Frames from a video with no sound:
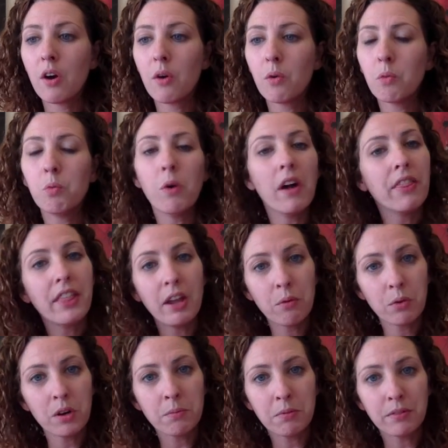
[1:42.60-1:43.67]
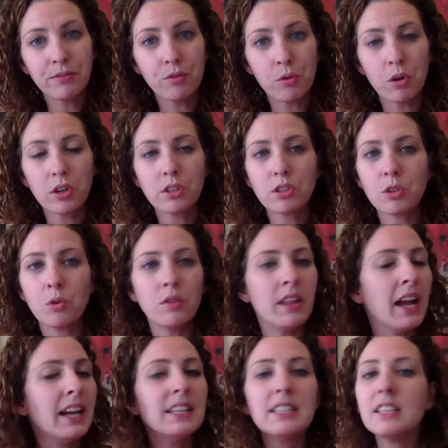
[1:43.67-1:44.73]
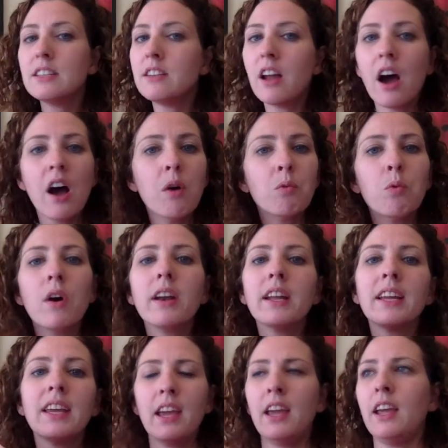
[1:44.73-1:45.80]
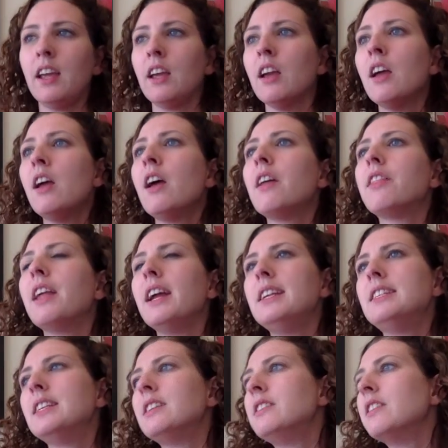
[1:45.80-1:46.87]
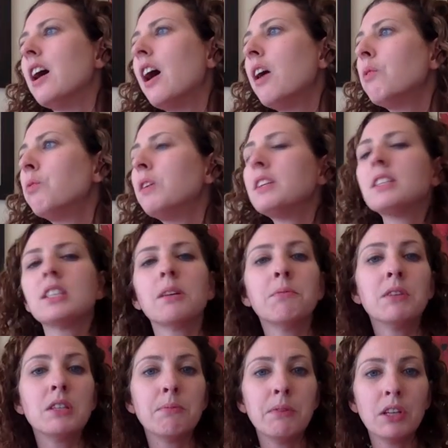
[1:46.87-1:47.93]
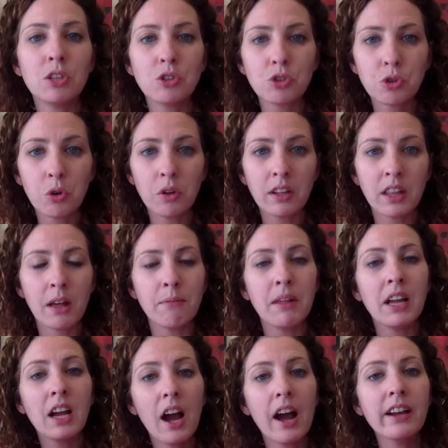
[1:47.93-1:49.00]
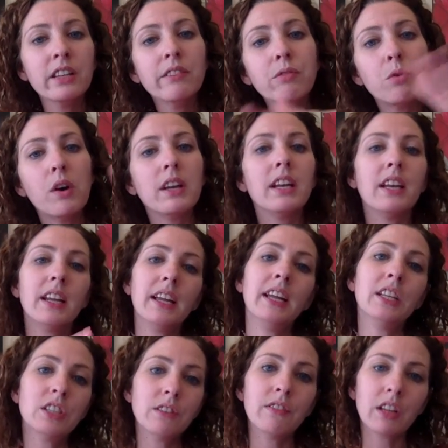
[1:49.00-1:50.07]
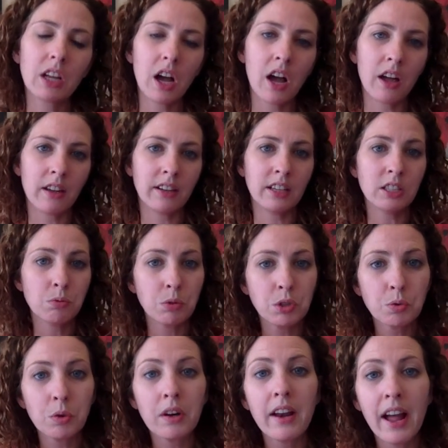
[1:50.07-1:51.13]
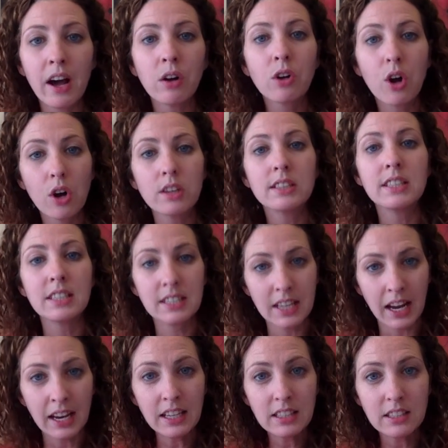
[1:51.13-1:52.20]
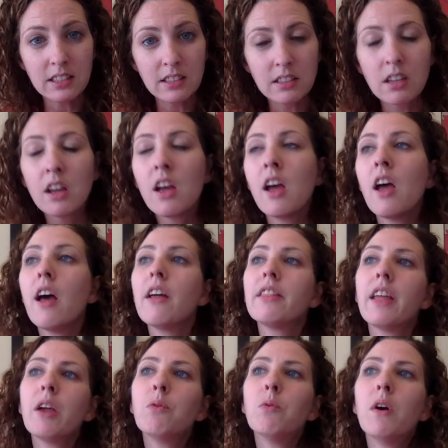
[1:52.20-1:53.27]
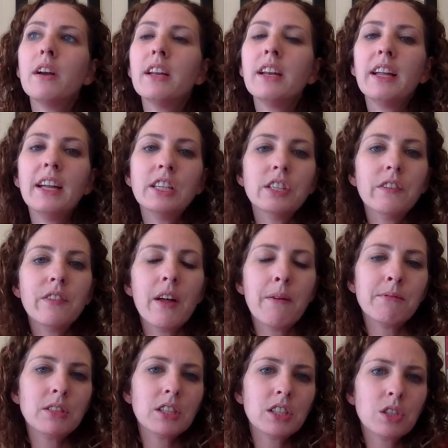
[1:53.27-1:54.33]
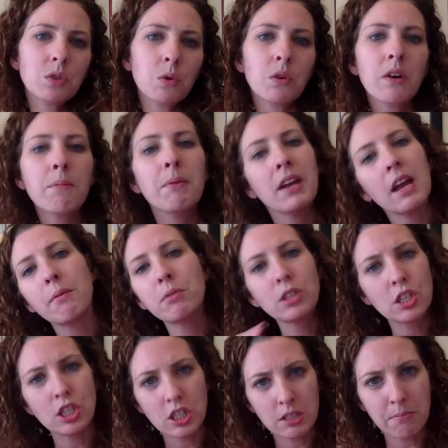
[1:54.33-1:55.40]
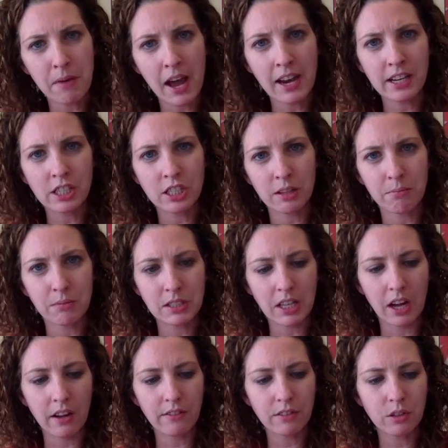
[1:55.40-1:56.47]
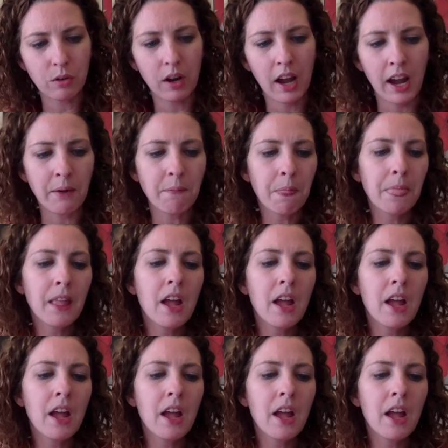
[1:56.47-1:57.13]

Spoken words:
what they were before. So they did not want a king. They did not want someone to be controlling them. They kind of wanted each of the colonies, which were now called states, they wanted each of them to sort of be able to just manage themselves, okay?